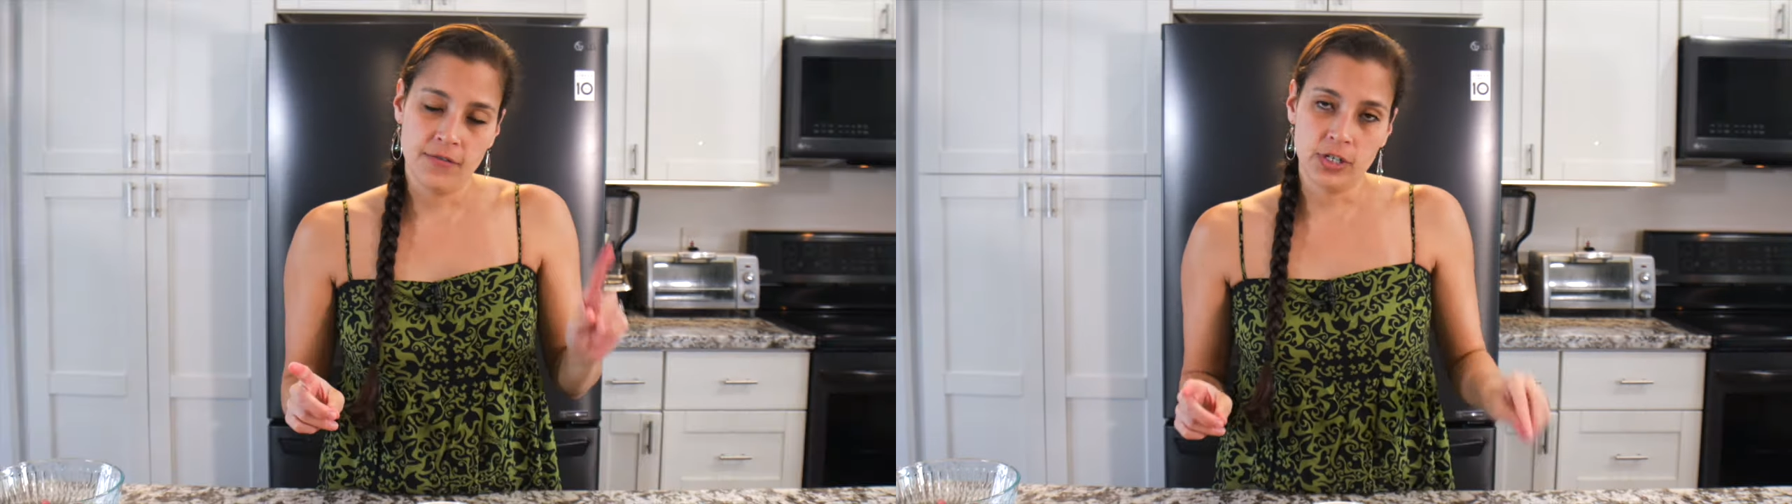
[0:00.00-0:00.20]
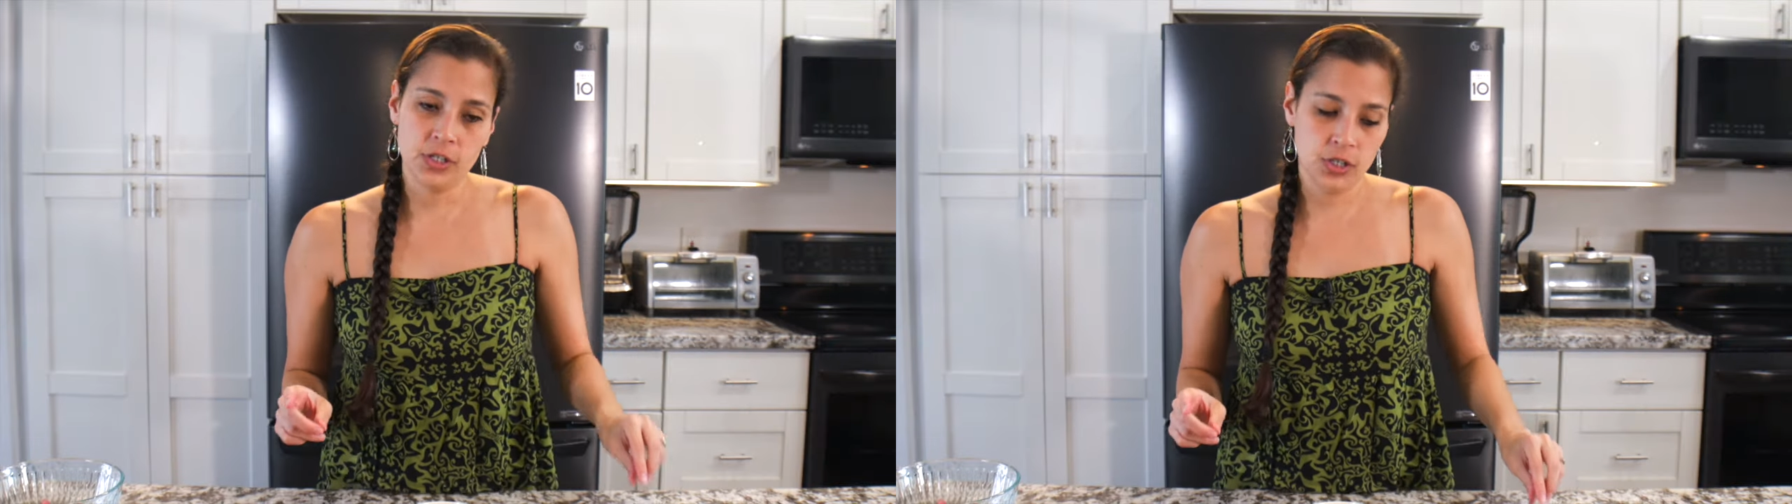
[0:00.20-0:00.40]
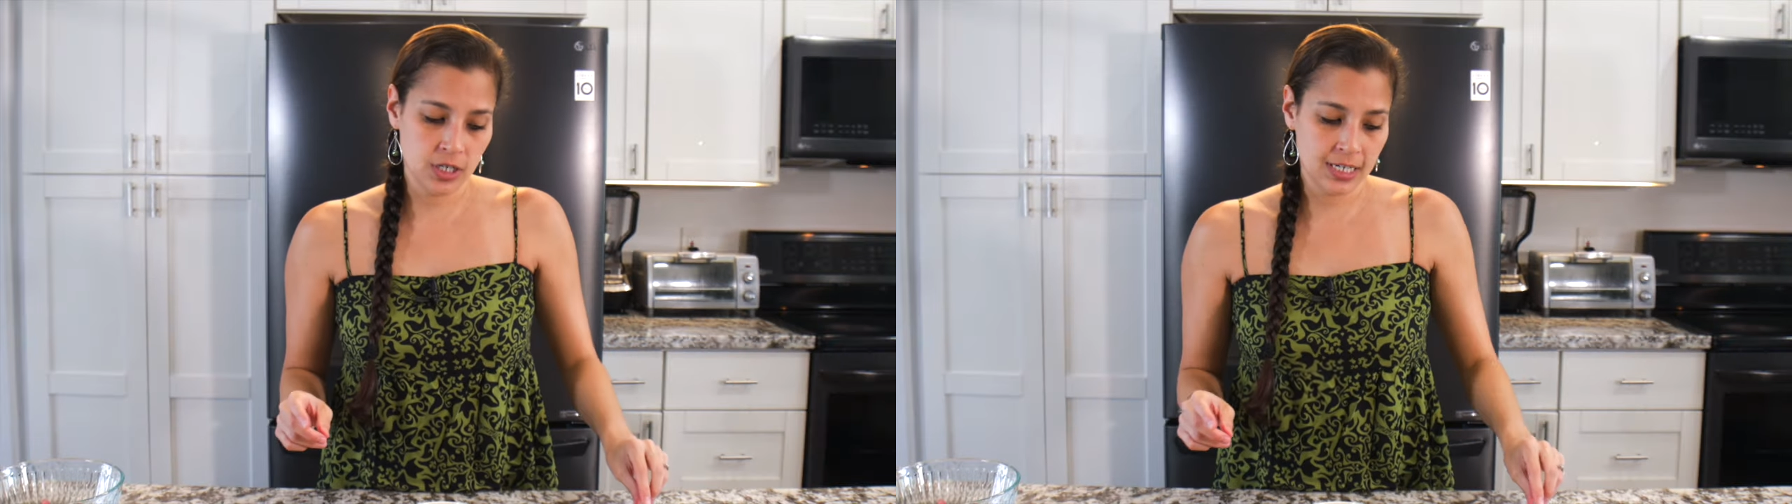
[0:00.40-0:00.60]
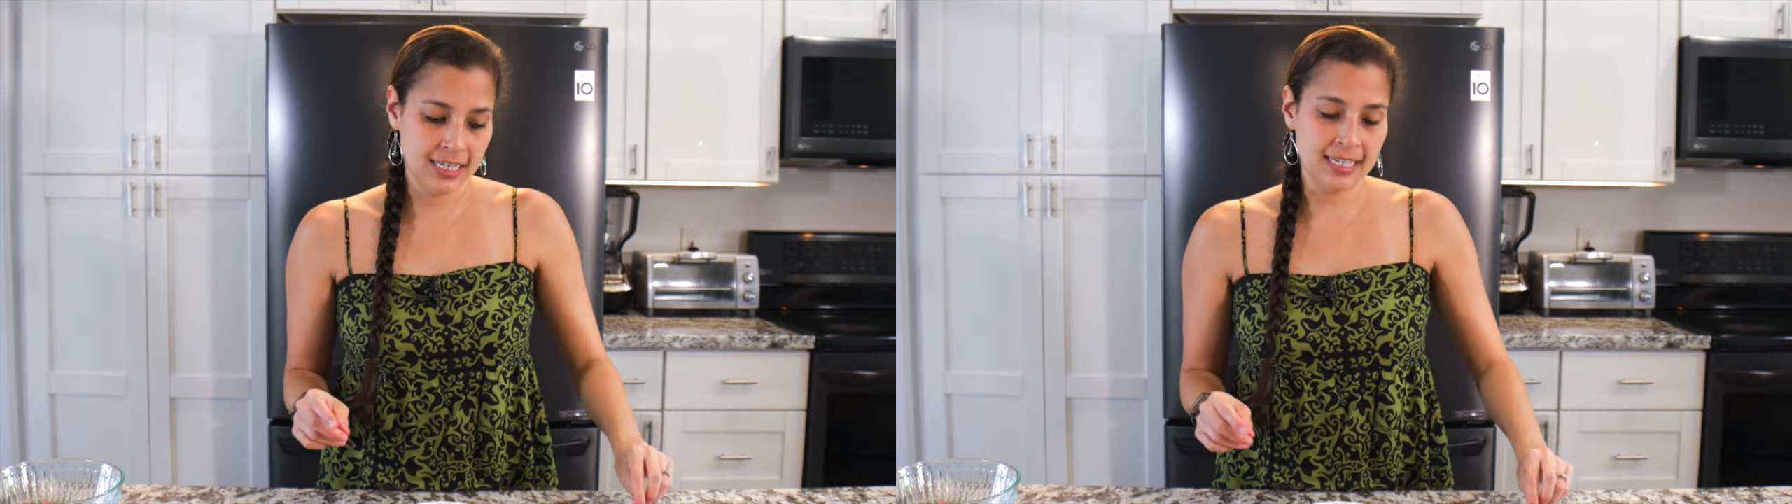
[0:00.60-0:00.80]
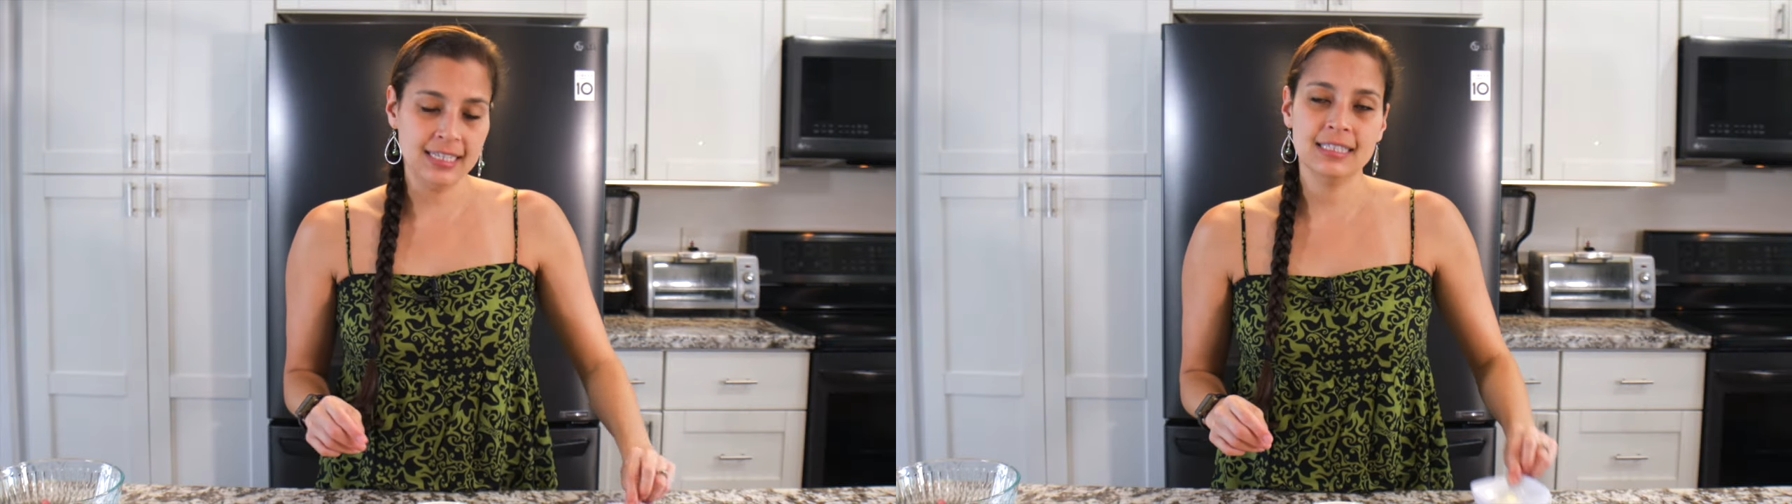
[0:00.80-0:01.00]
First, you're gonna
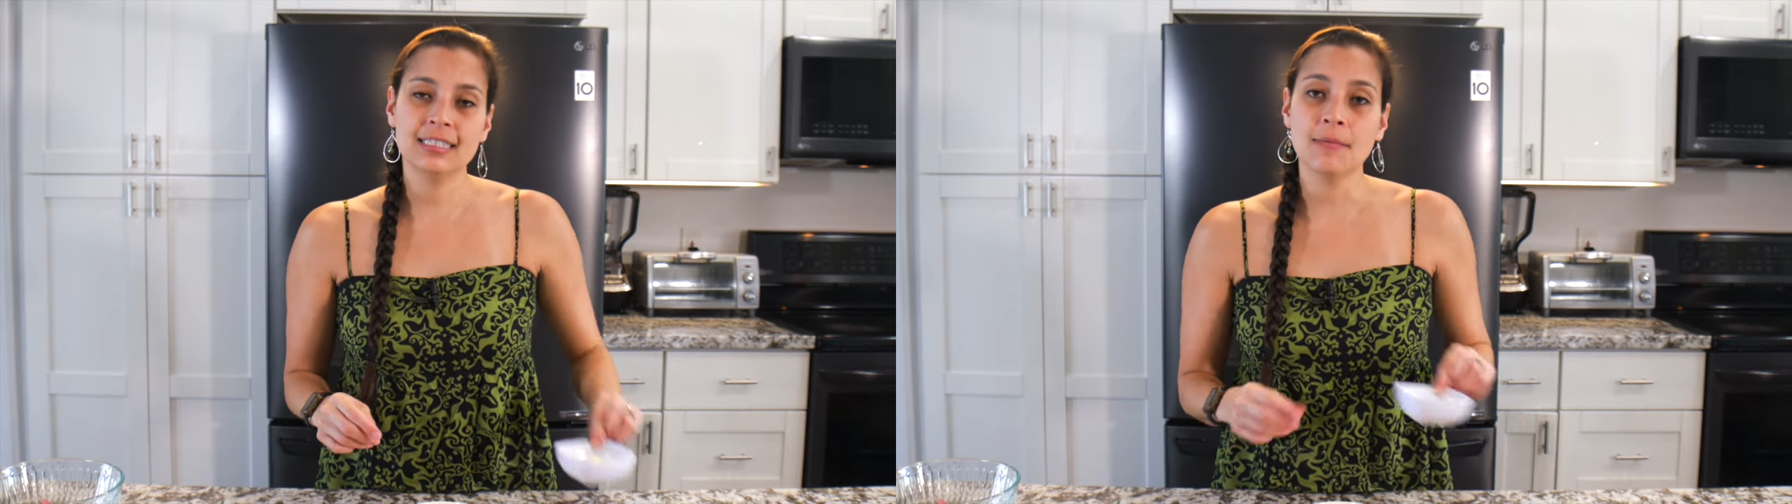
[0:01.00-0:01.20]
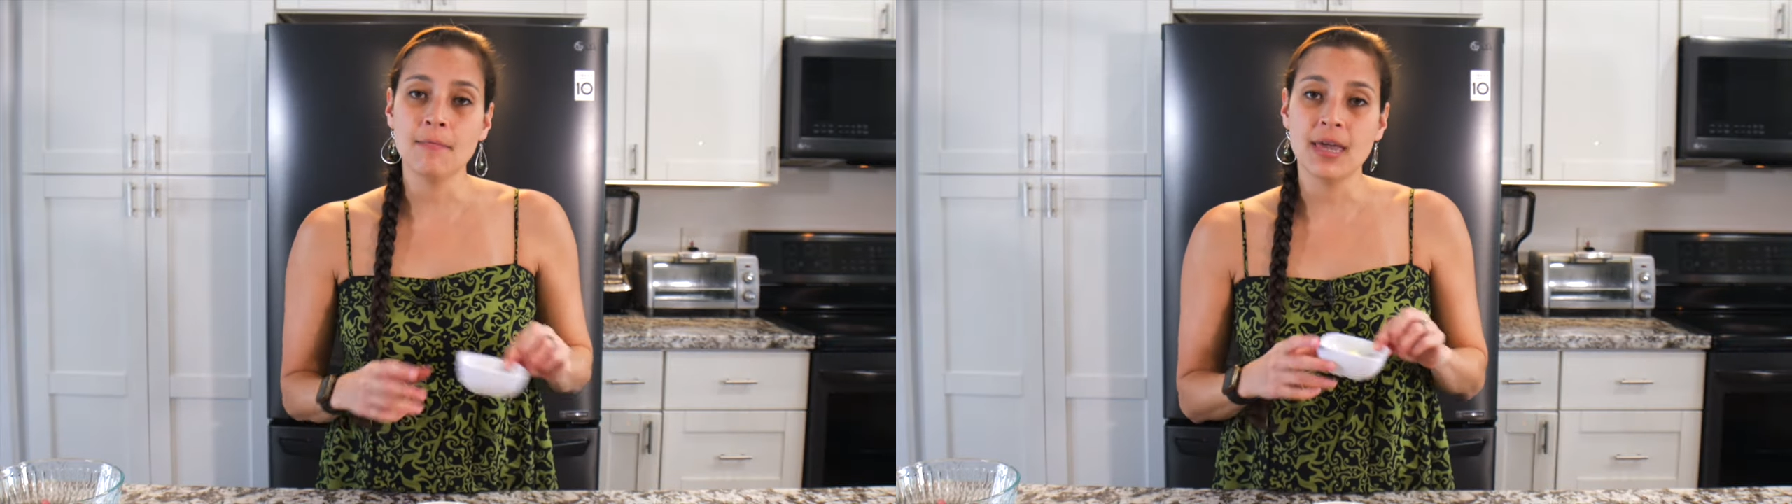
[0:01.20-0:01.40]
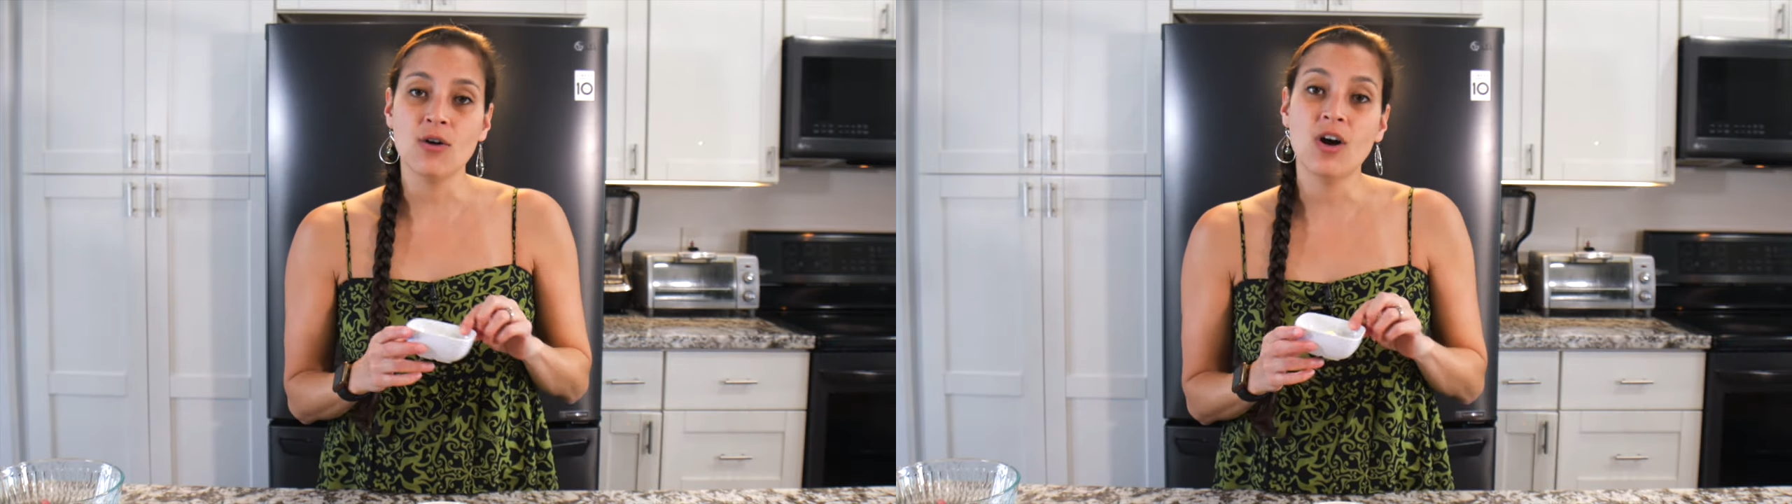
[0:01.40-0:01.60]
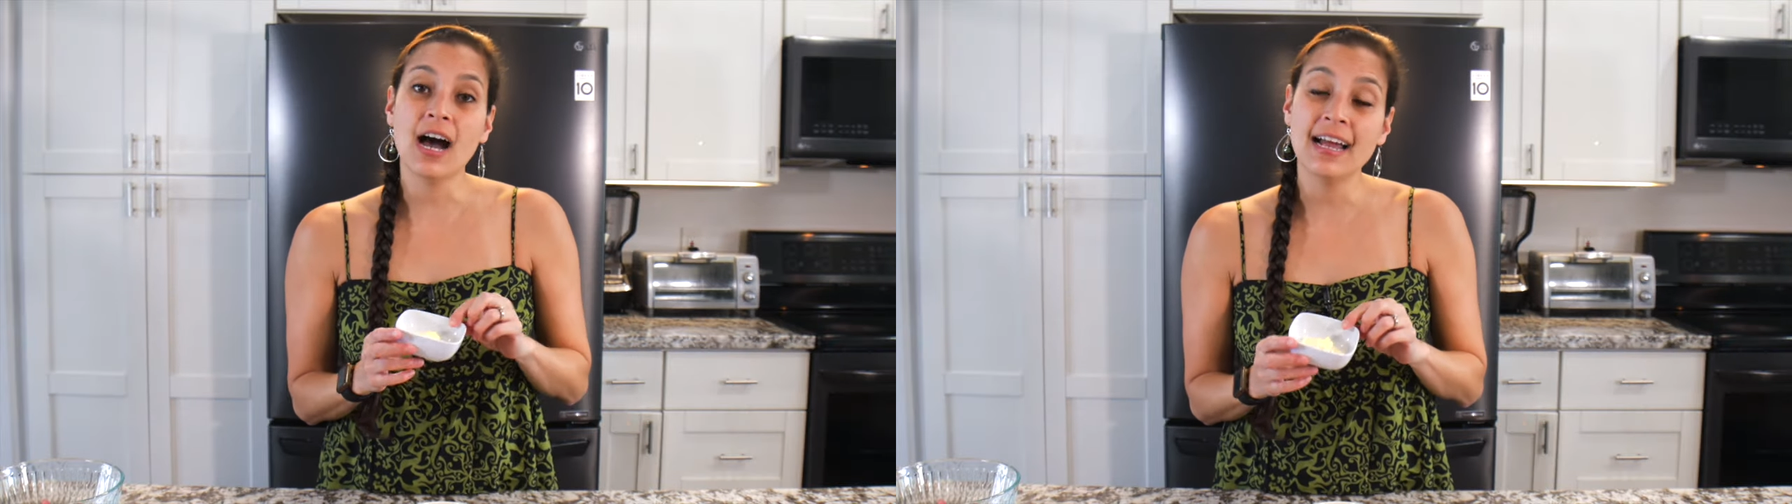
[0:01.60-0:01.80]
need some mayo.